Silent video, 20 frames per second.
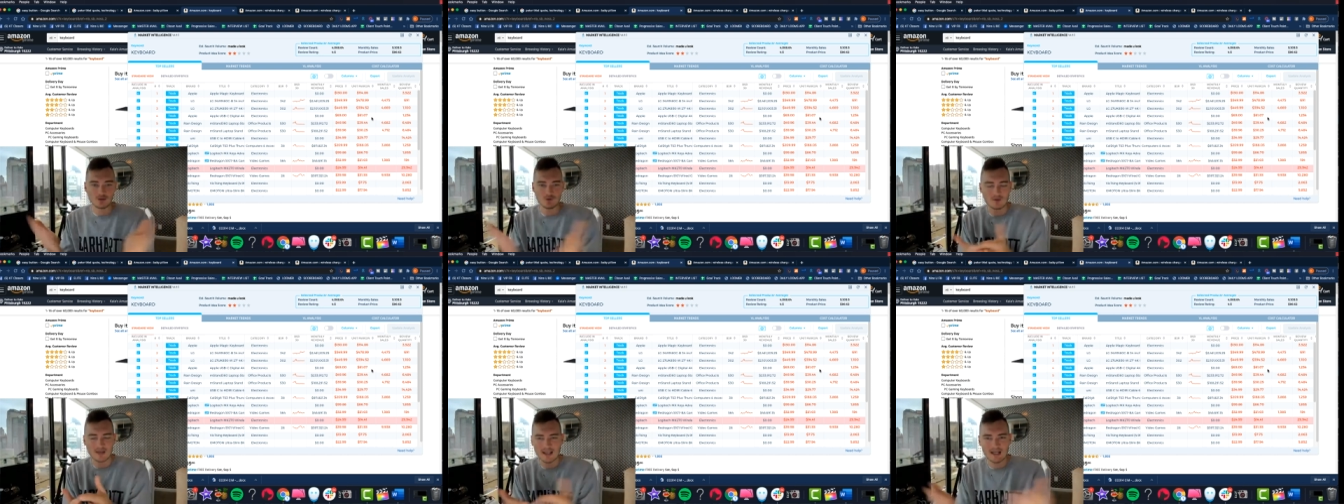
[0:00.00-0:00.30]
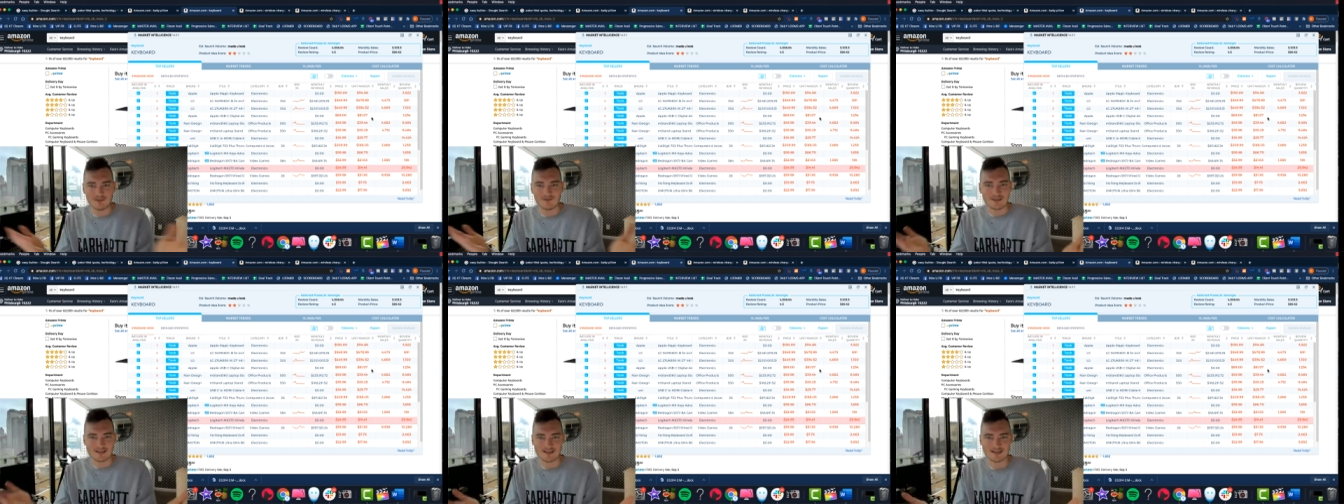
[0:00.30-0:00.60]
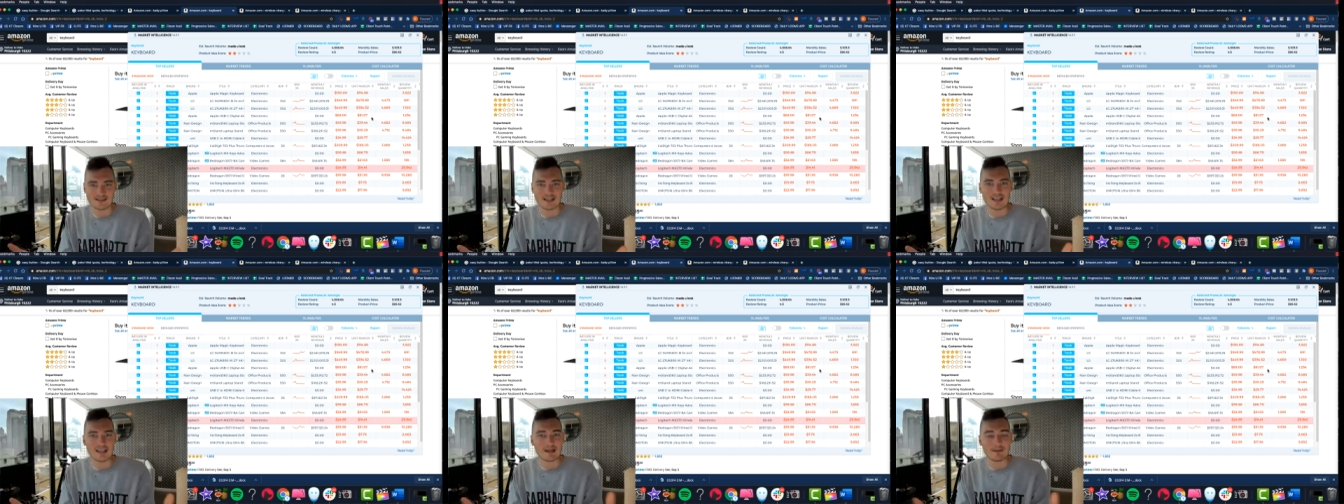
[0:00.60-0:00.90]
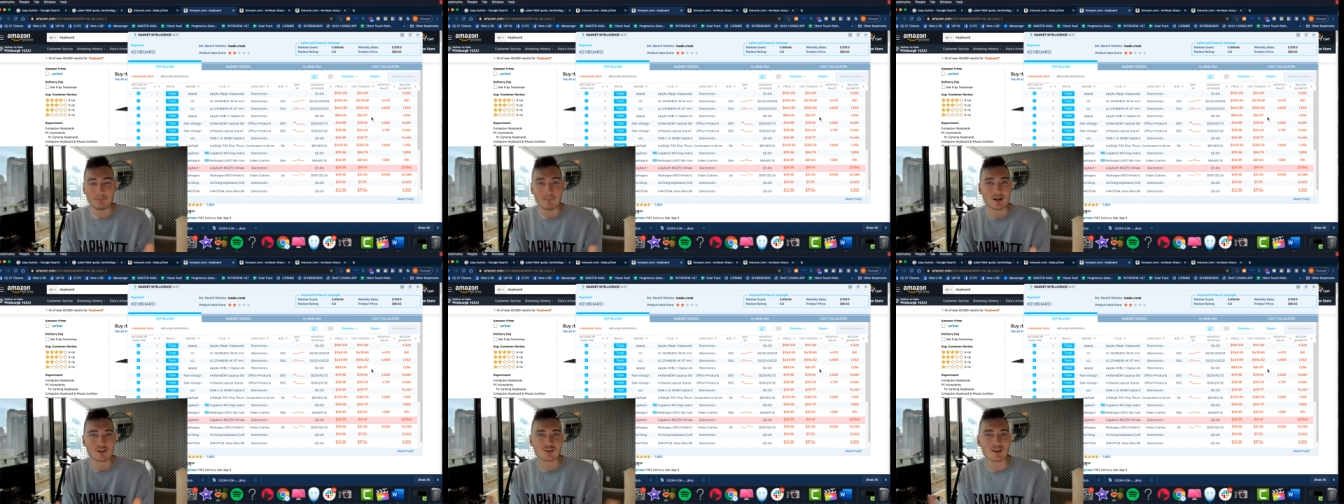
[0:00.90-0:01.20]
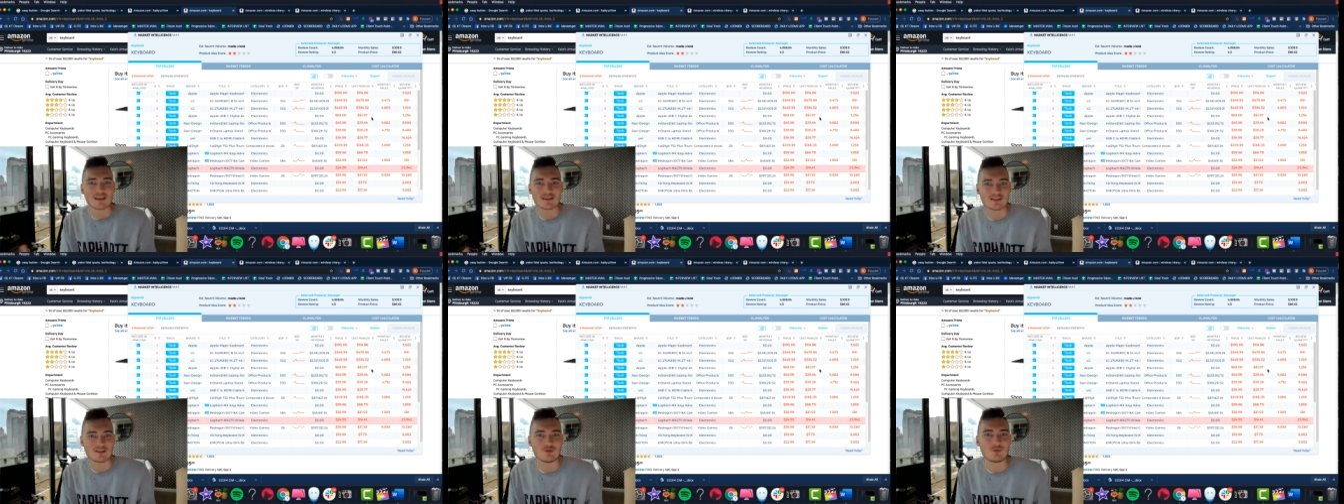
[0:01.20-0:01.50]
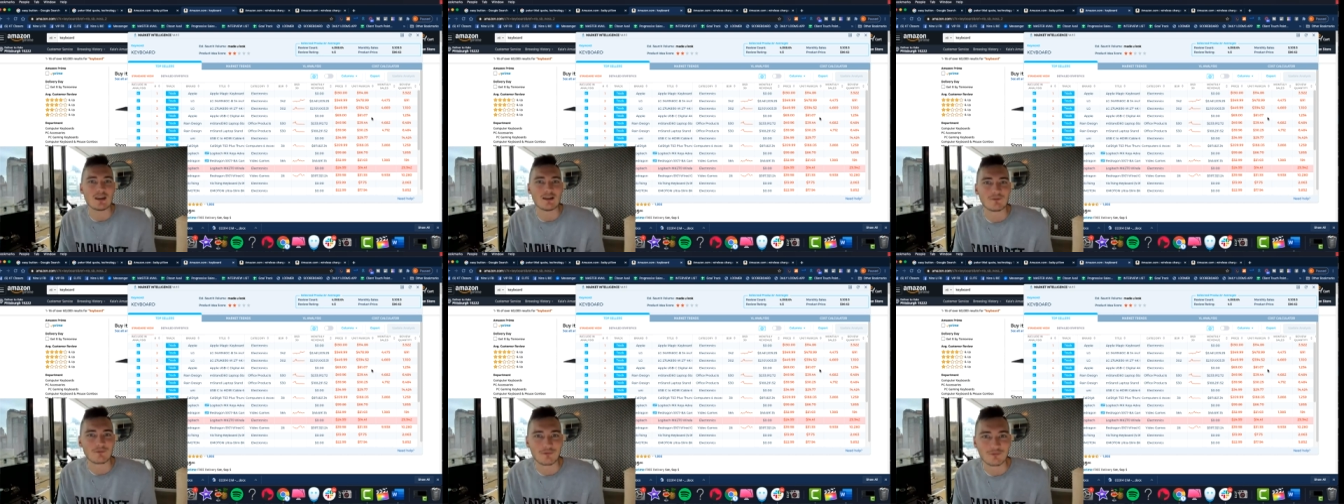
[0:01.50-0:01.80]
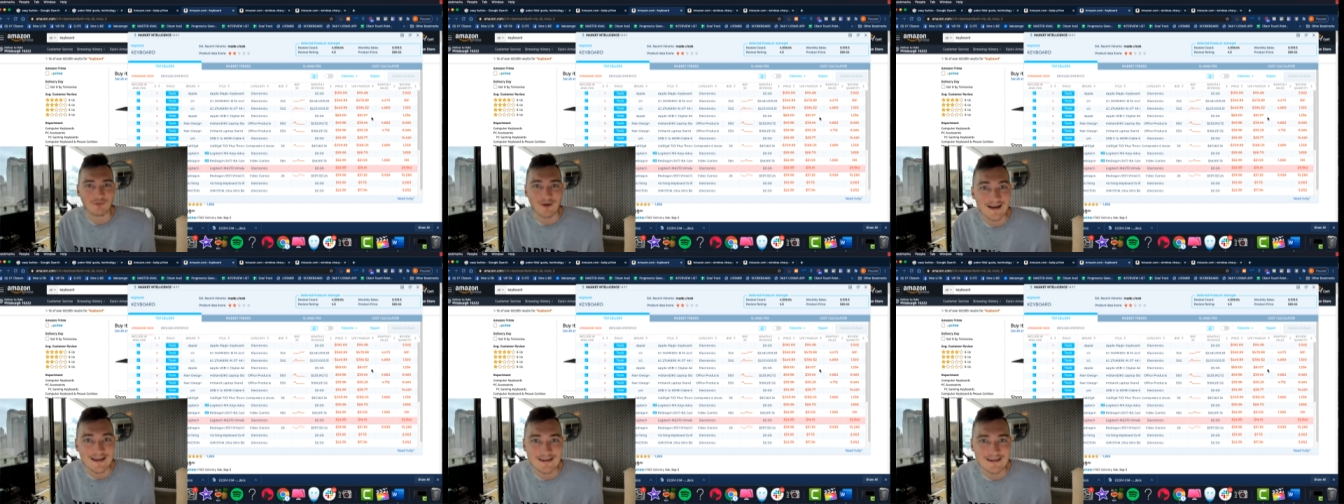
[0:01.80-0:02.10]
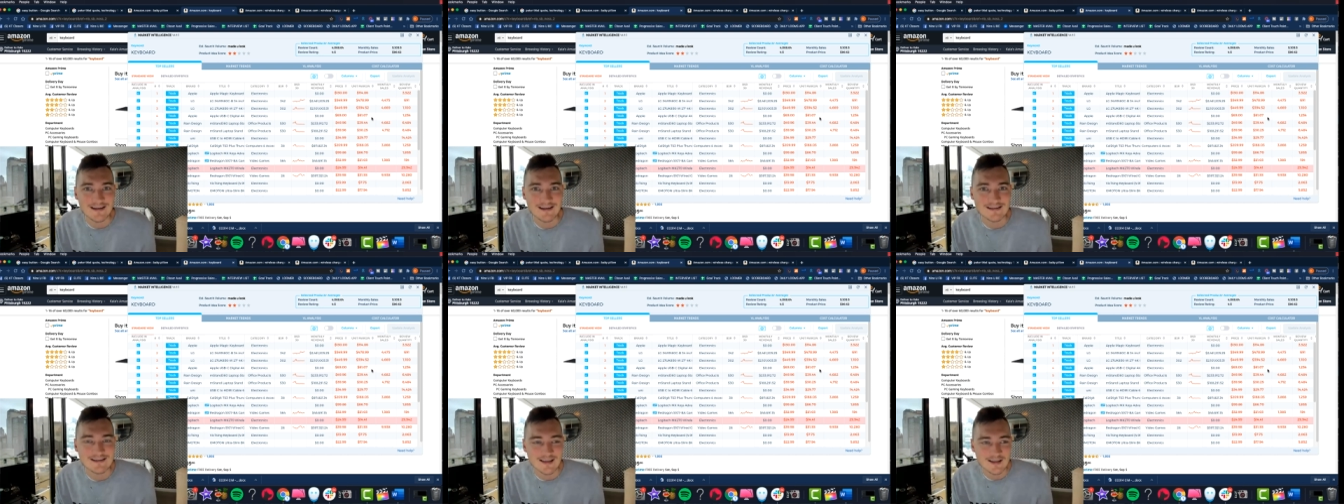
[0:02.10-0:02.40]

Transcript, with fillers: You can't even see it, much less you can find it.